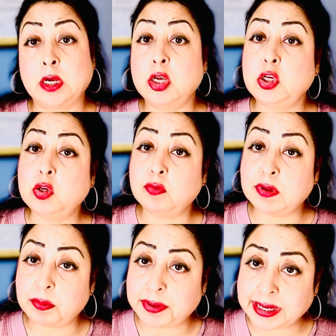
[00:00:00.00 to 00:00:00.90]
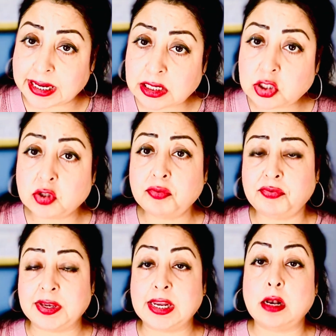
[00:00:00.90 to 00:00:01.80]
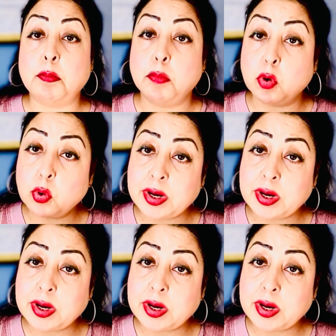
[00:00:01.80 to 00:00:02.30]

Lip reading: You will begin to feel more